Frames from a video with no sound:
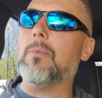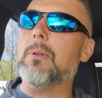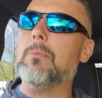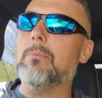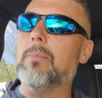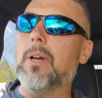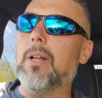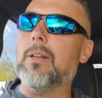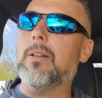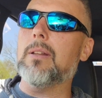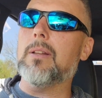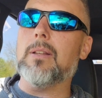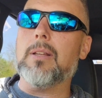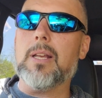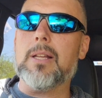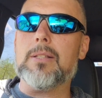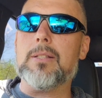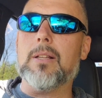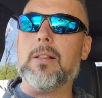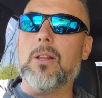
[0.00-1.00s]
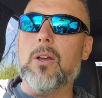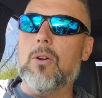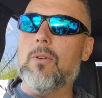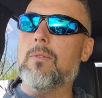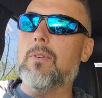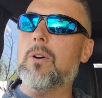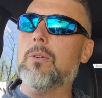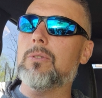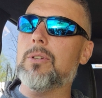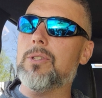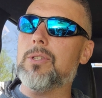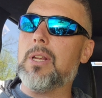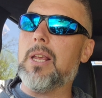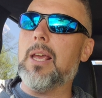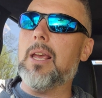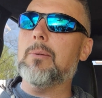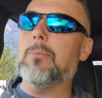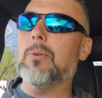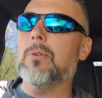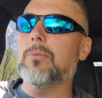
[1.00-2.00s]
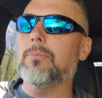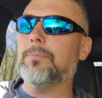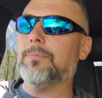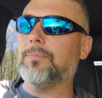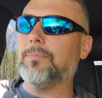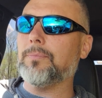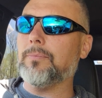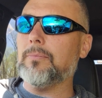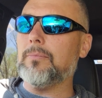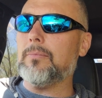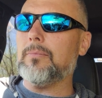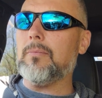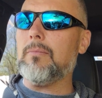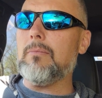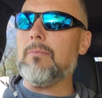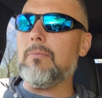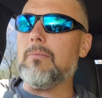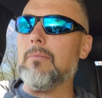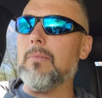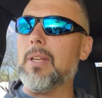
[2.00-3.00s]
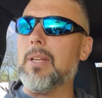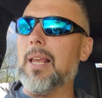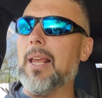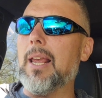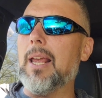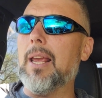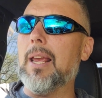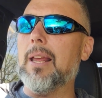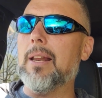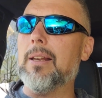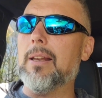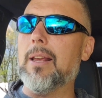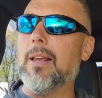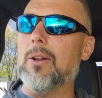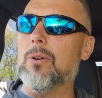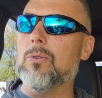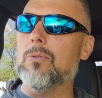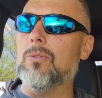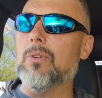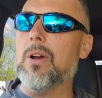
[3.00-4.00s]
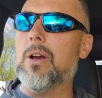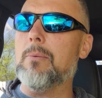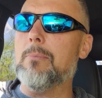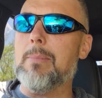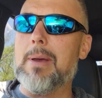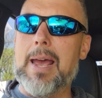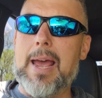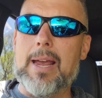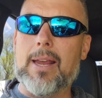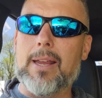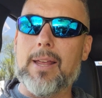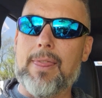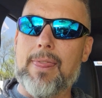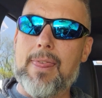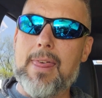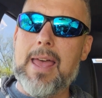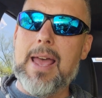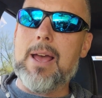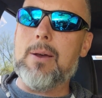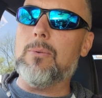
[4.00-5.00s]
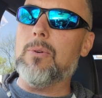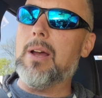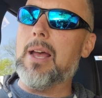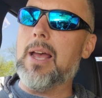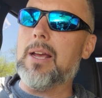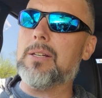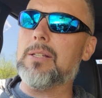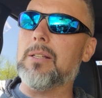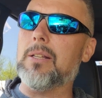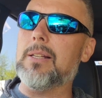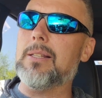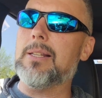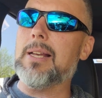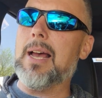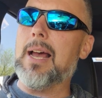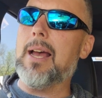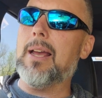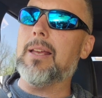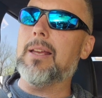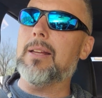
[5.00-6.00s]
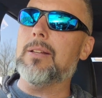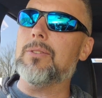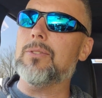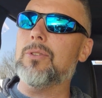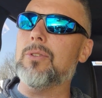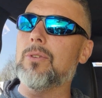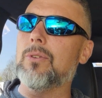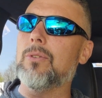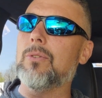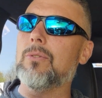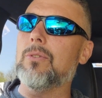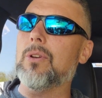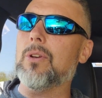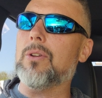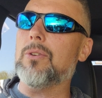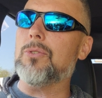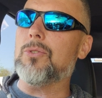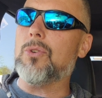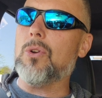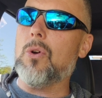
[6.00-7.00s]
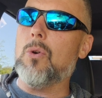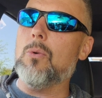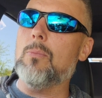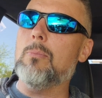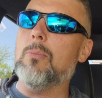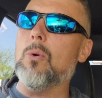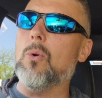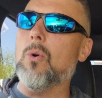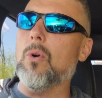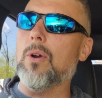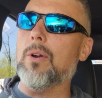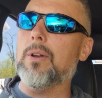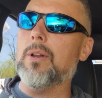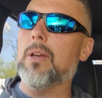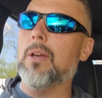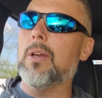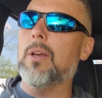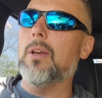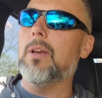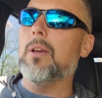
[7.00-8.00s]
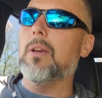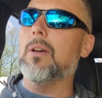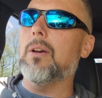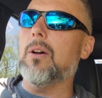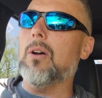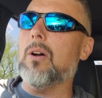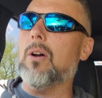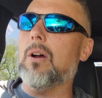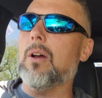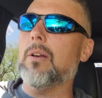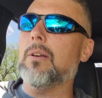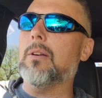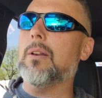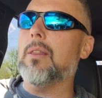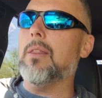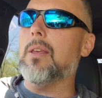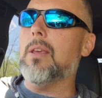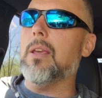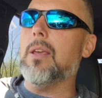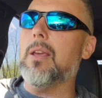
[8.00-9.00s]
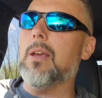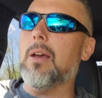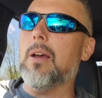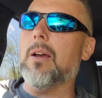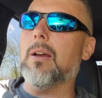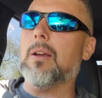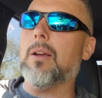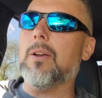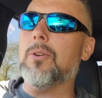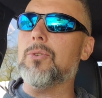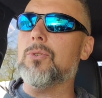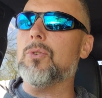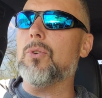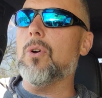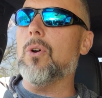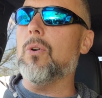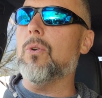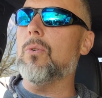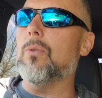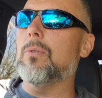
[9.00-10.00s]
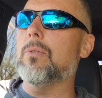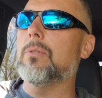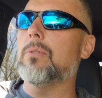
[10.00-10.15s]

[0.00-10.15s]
but it's a low voltage cable, and it'll run back, and that will actually tie into the control board on the control